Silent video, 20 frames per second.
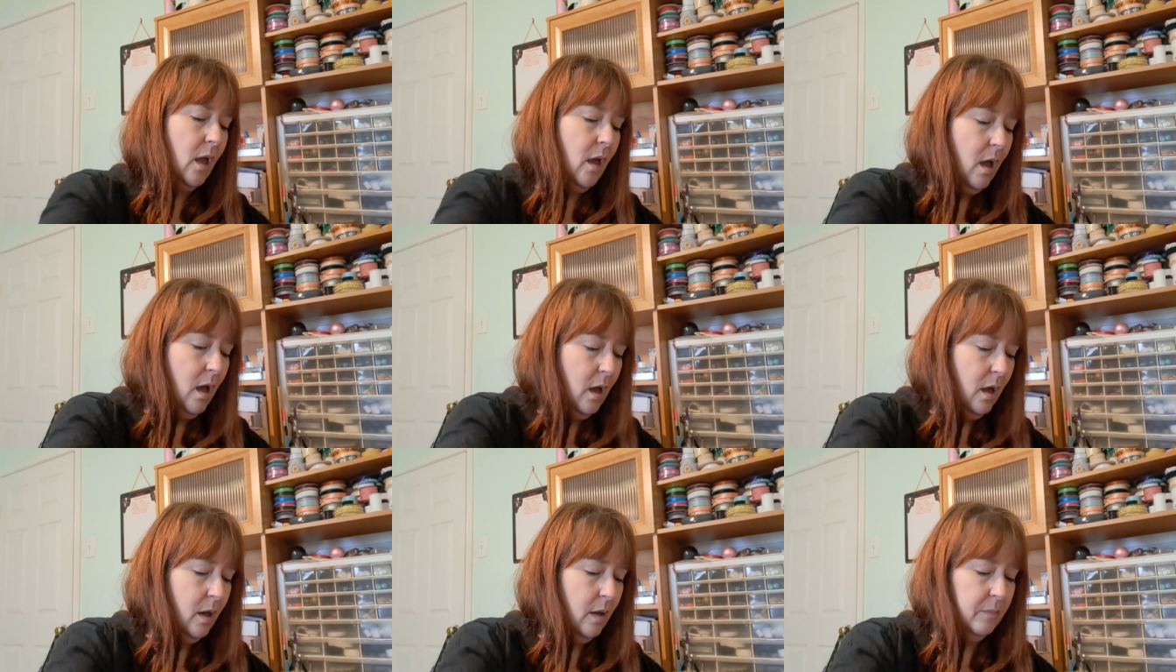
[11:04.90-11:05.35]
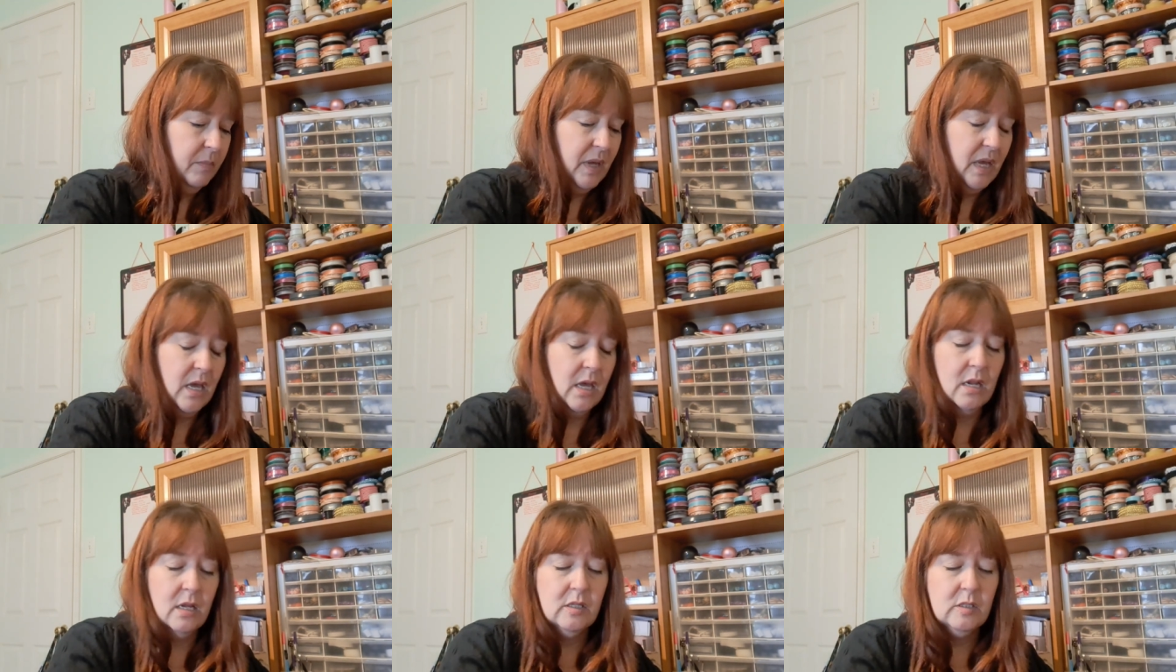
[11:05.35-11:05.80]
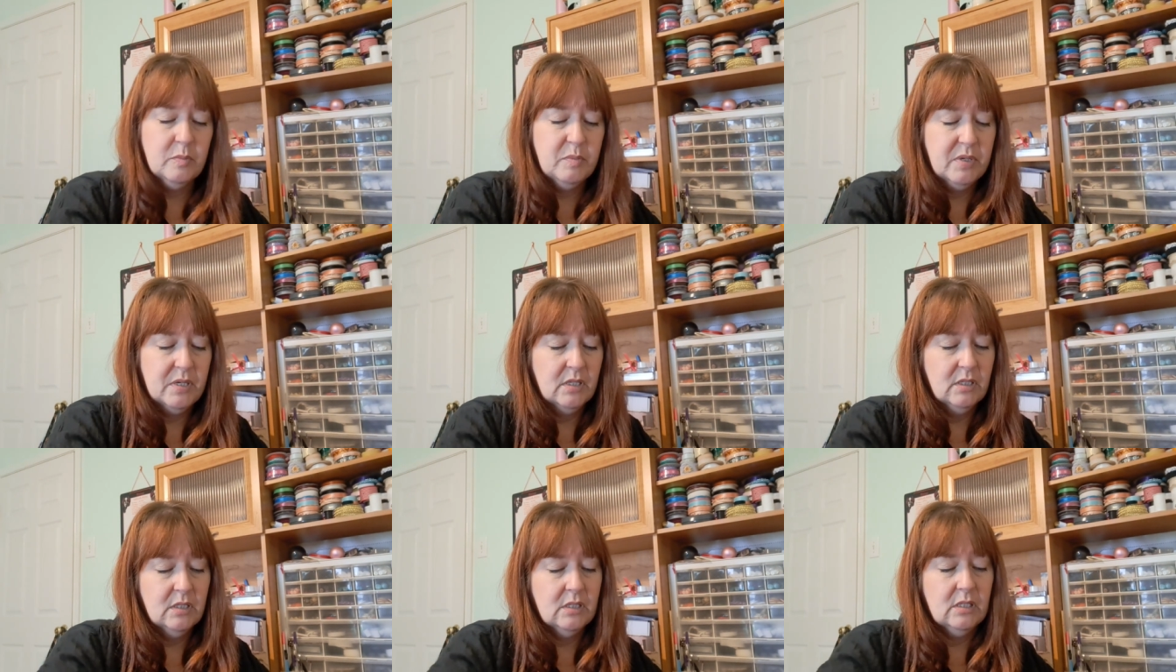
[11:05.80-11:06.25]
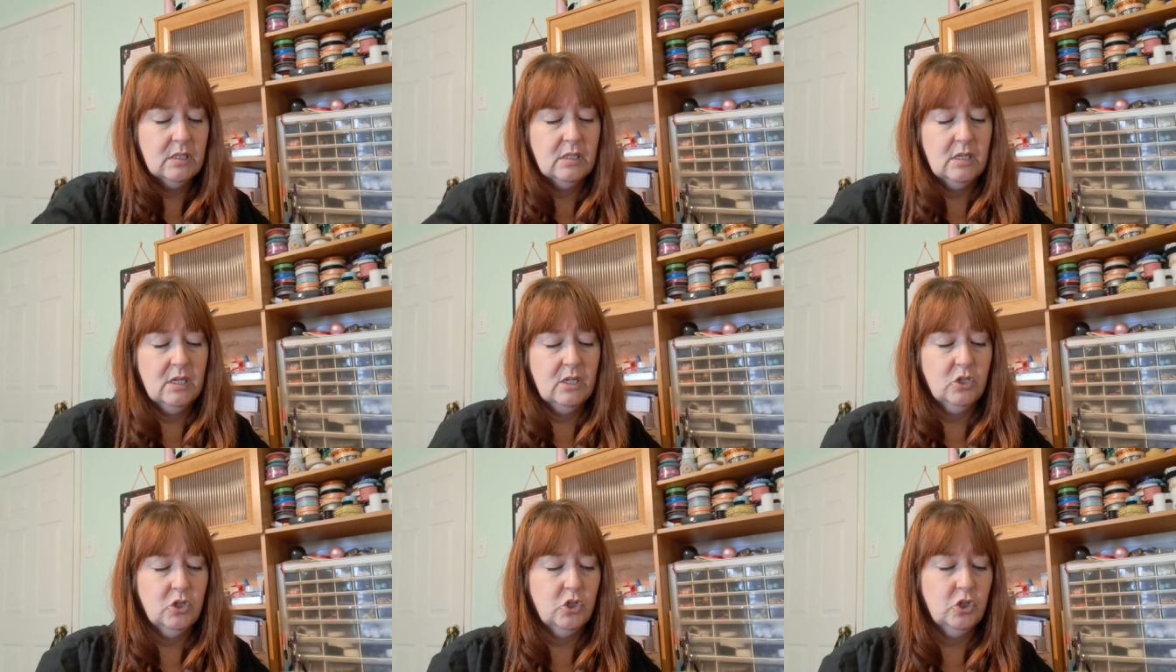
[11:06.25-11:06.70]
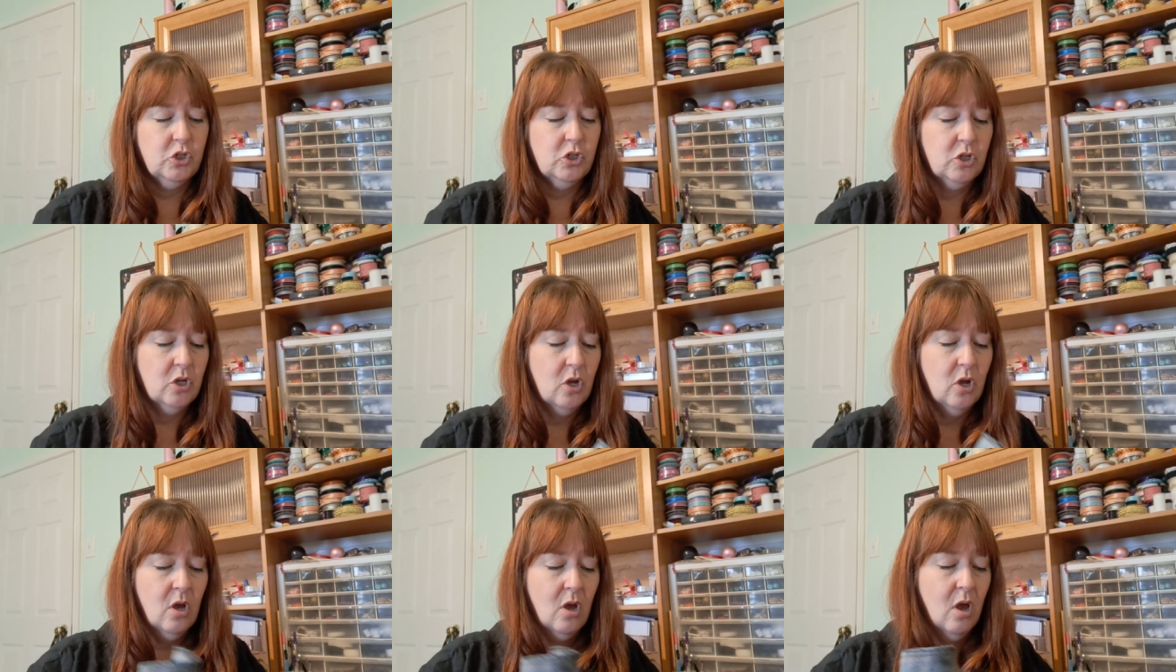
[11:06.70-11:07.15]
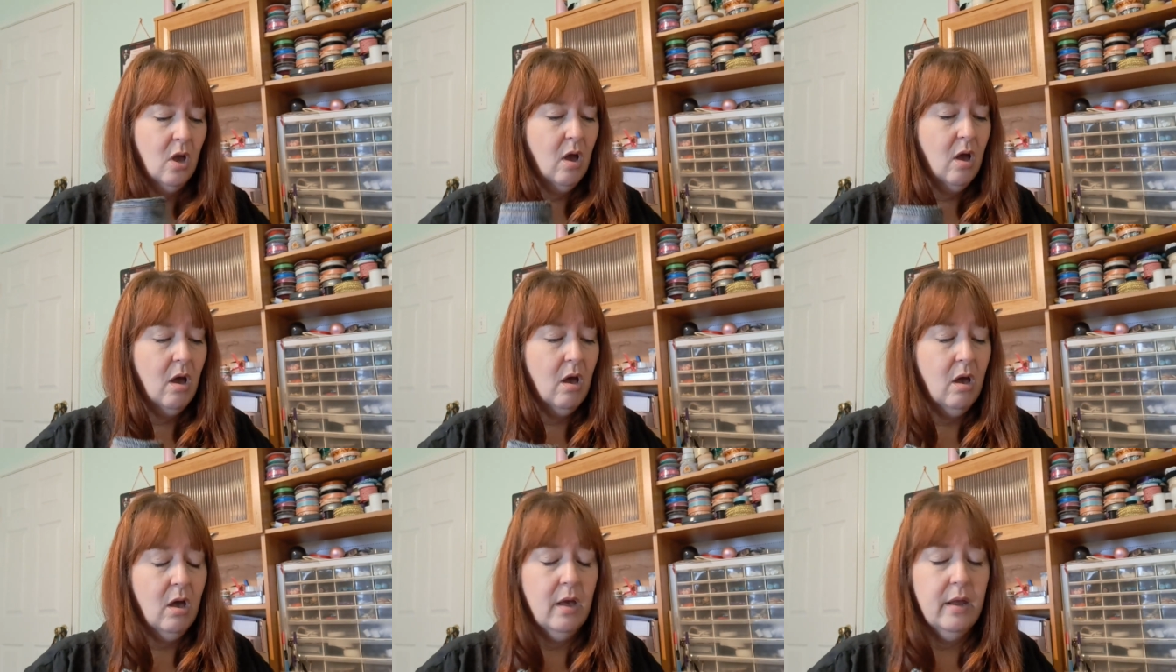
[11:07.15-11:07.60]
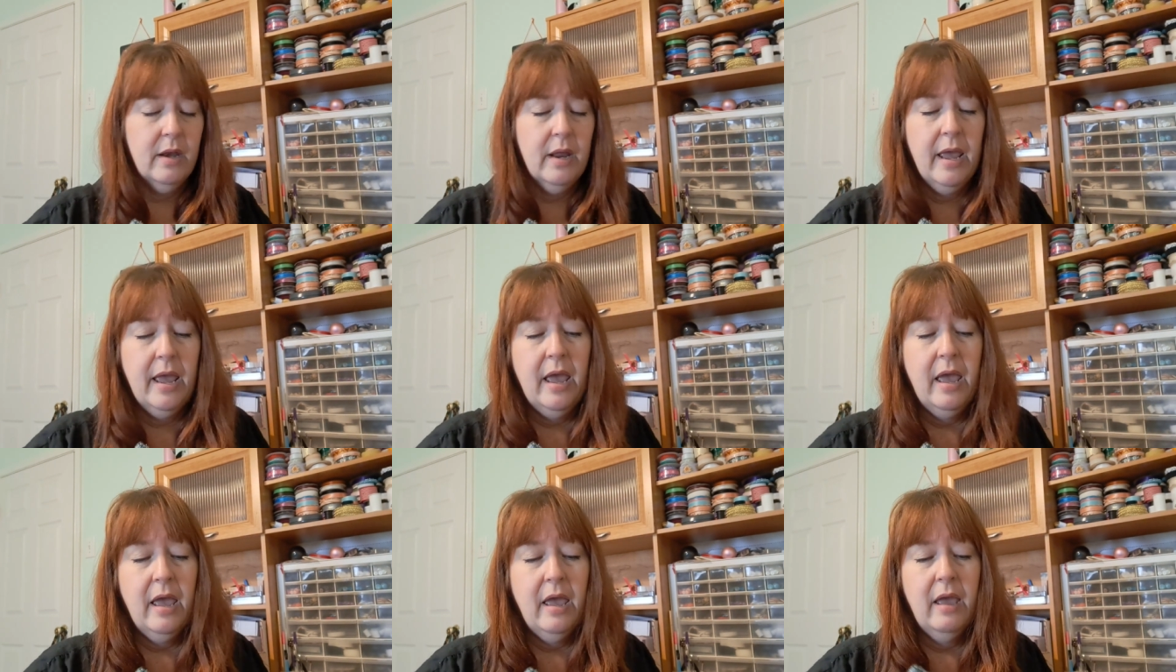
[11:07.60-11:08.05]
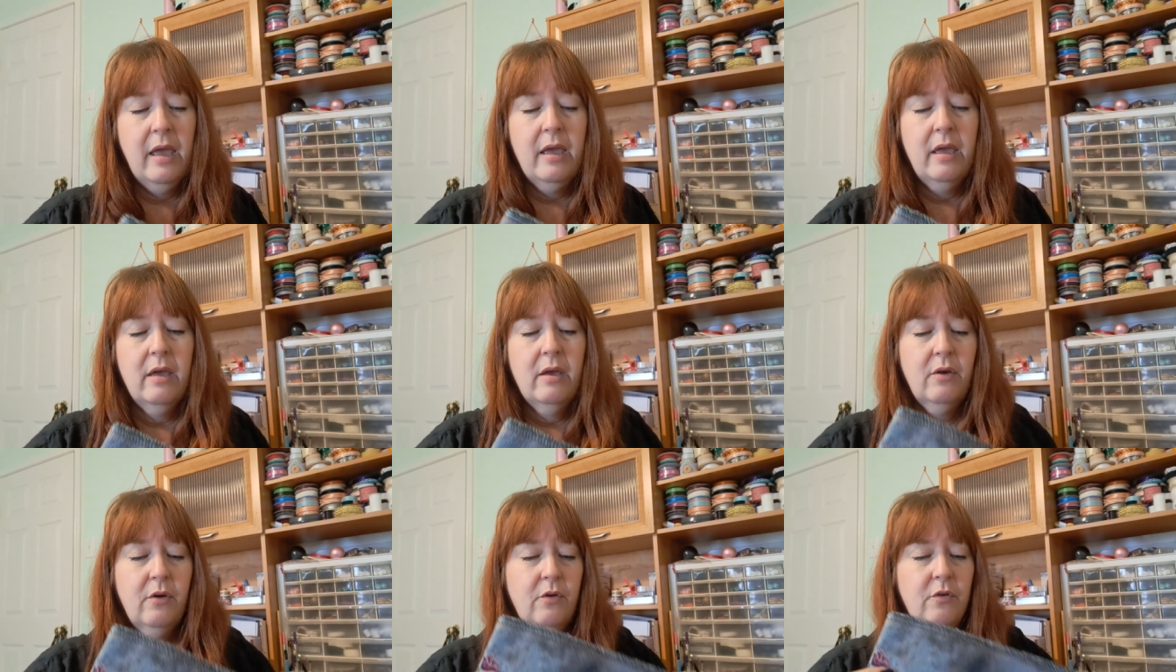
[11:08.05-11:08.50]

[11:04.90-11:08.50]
Um, it is being stitched on a